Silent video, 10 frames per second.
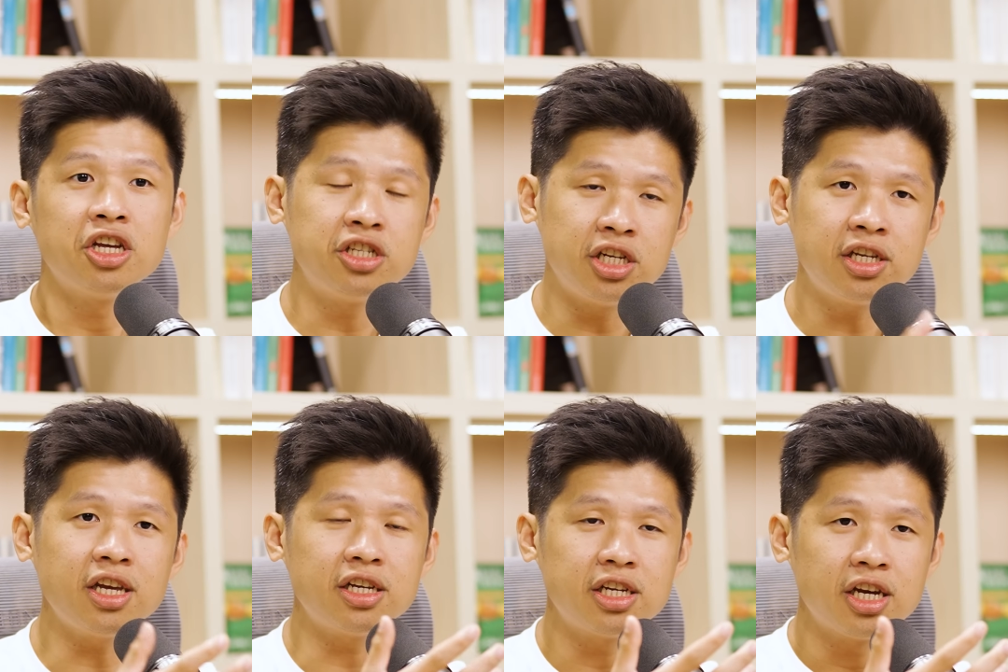she
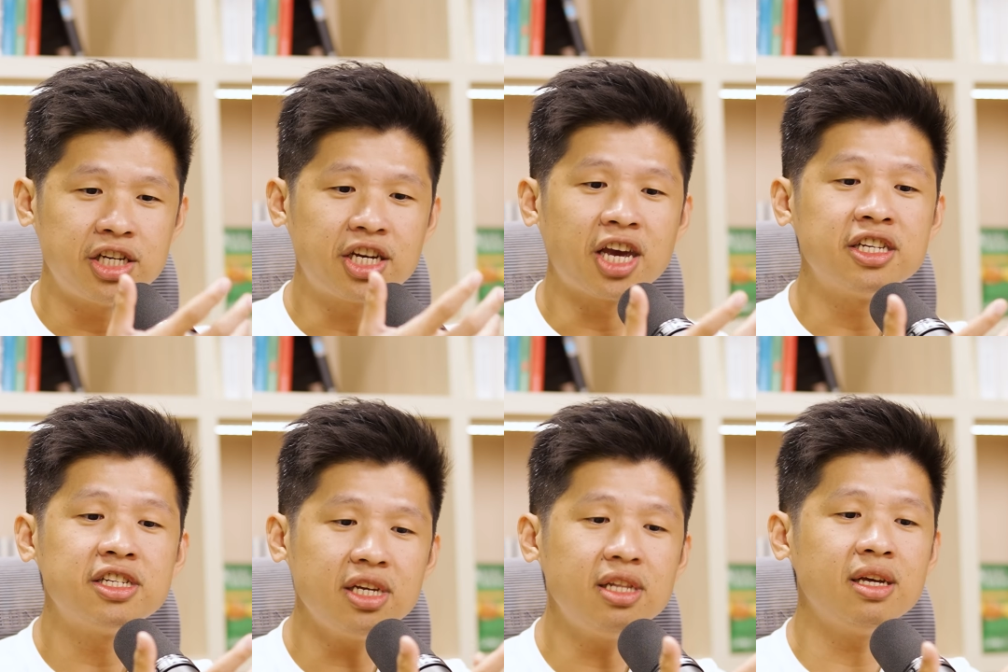said she can
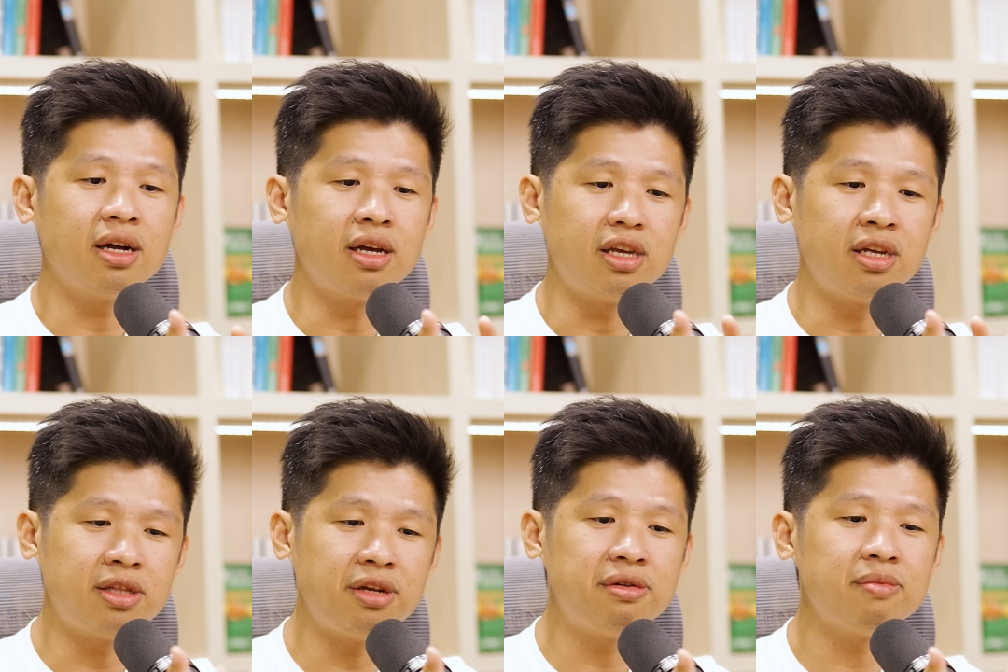see the
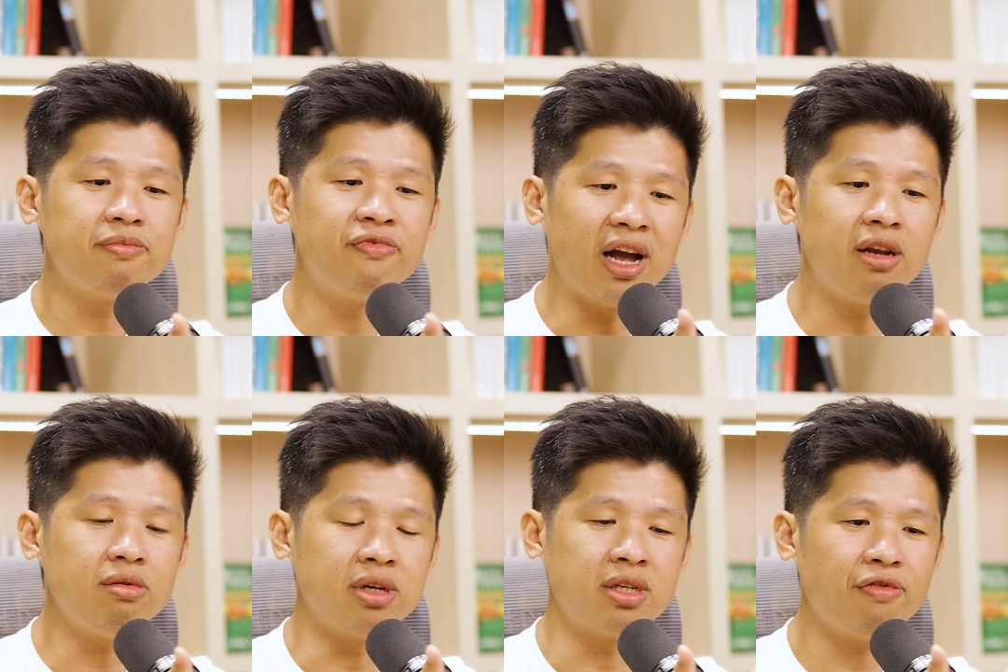Ethereum
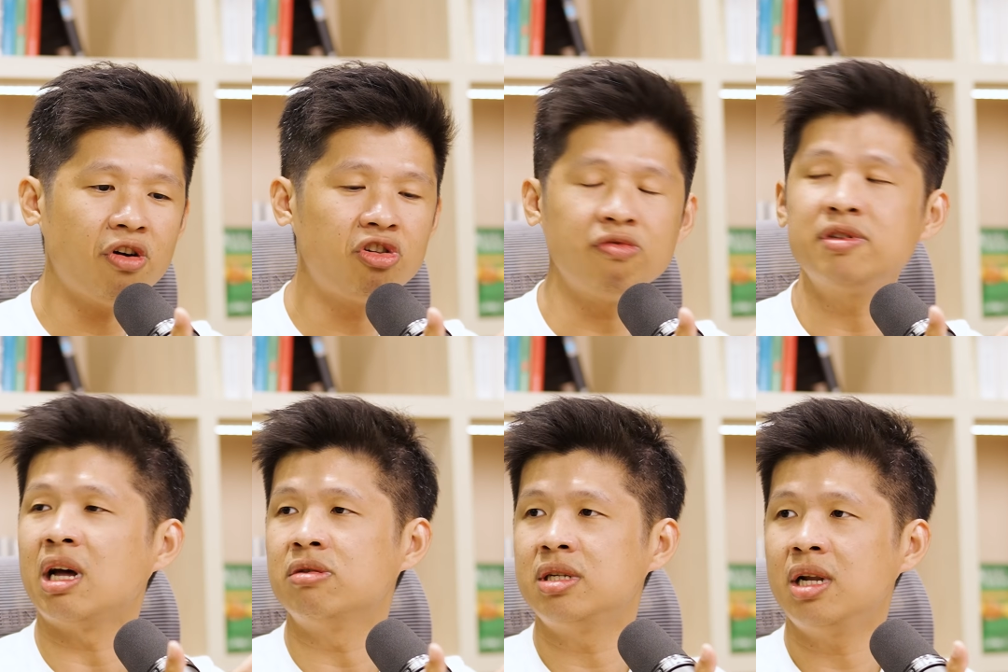value is 400 over
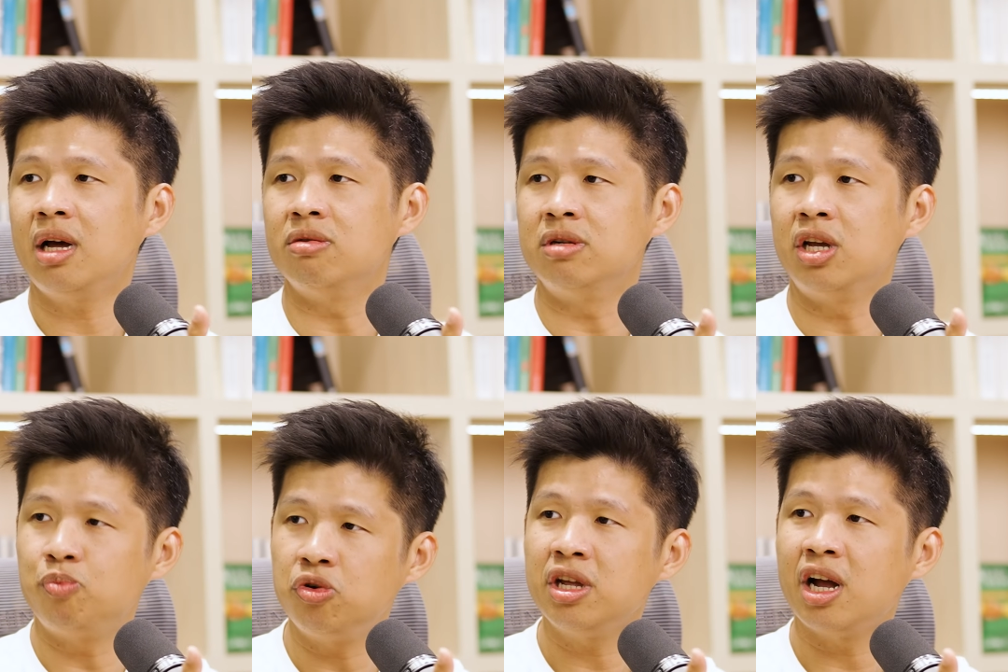1,000 now. They
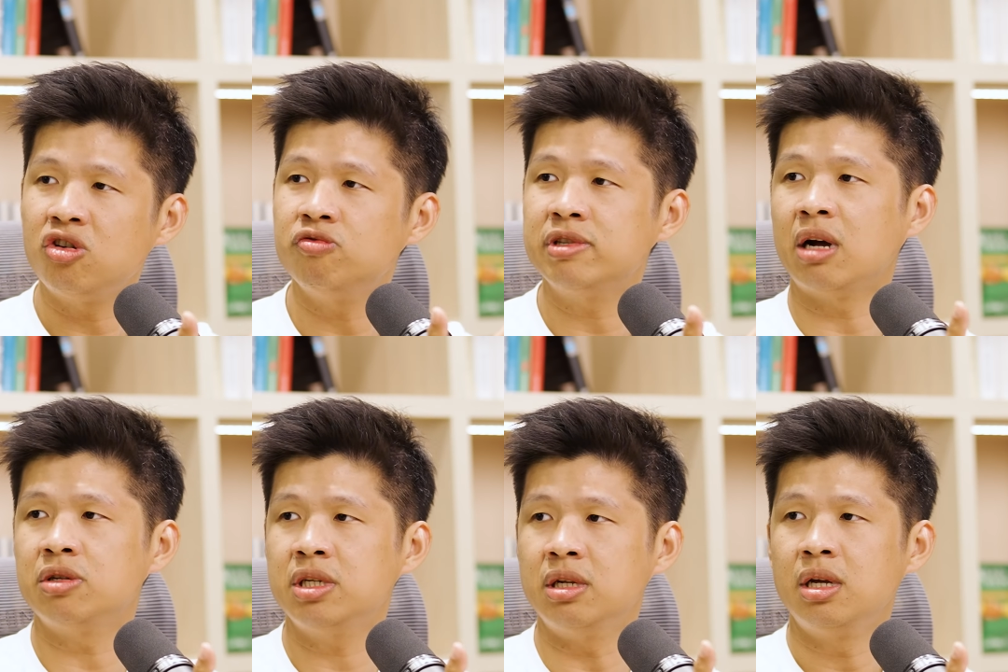put in 100 over
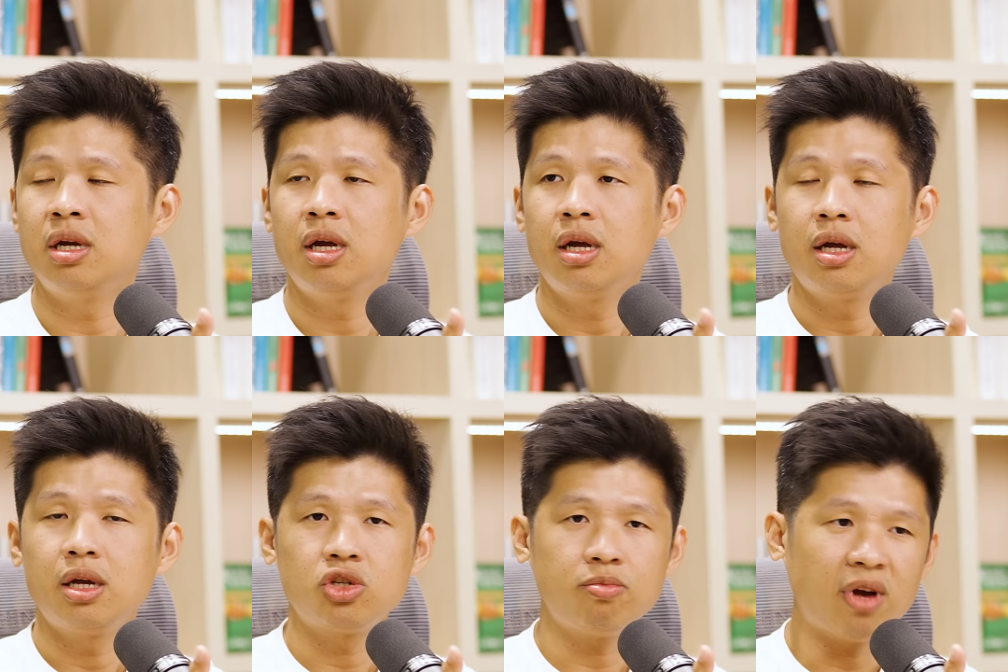1,000. Yeah.
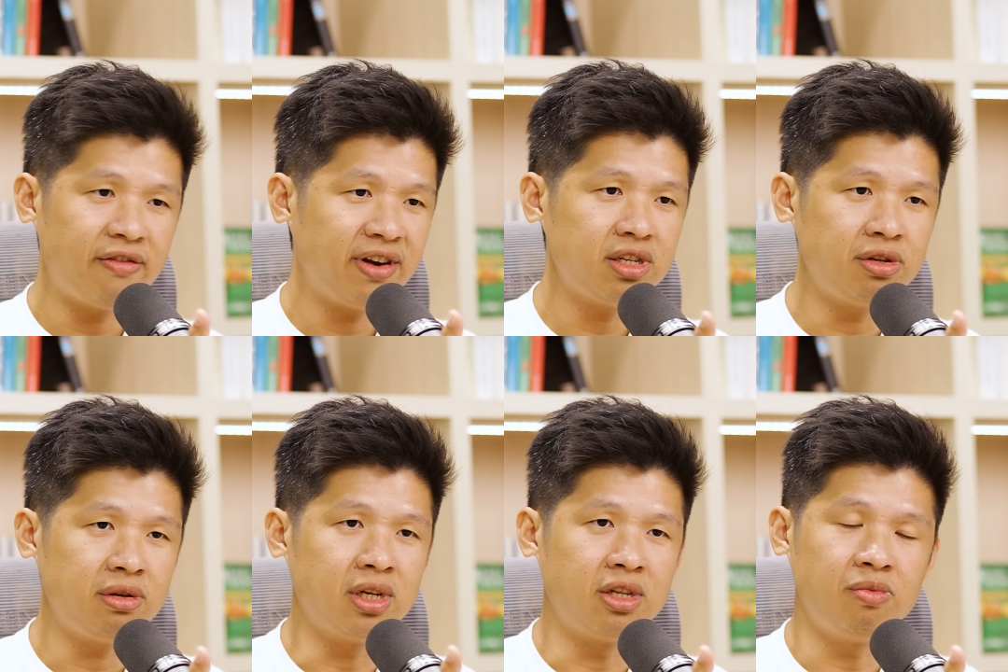So my advice to you
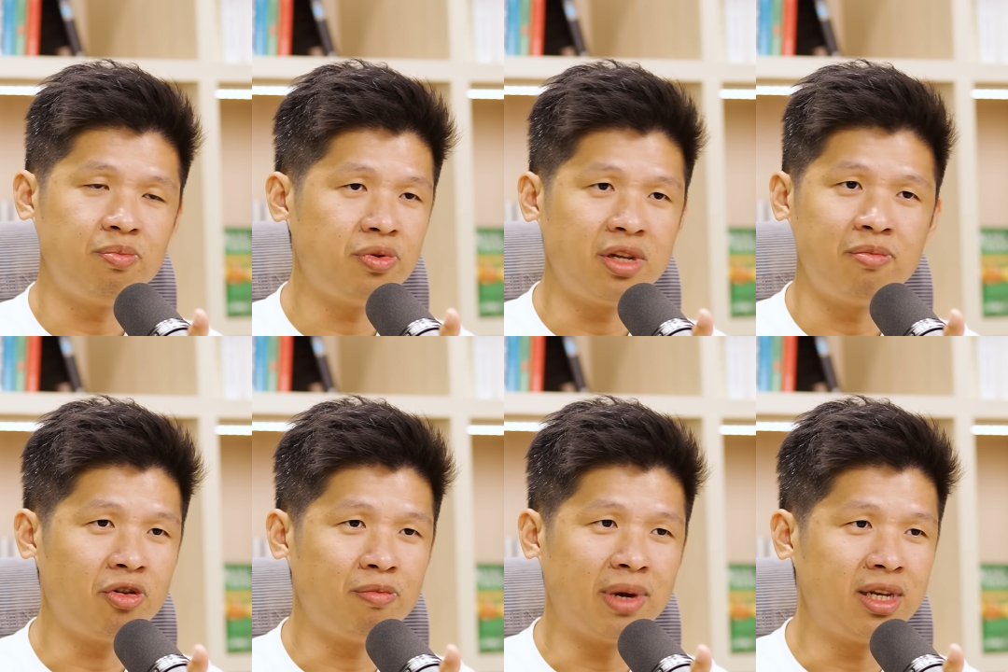is that don't put in
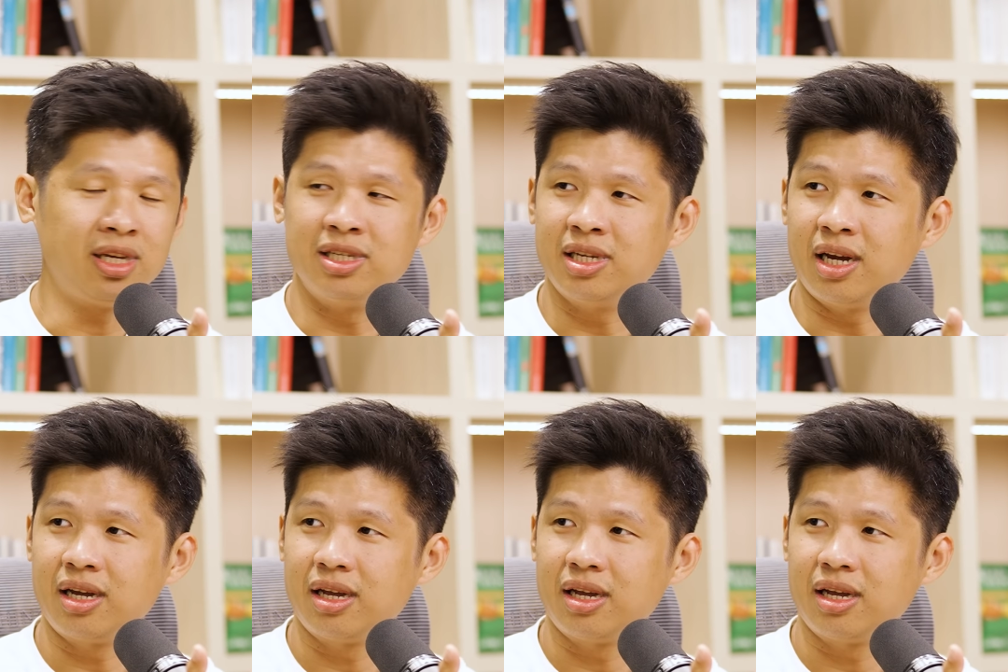more money inside.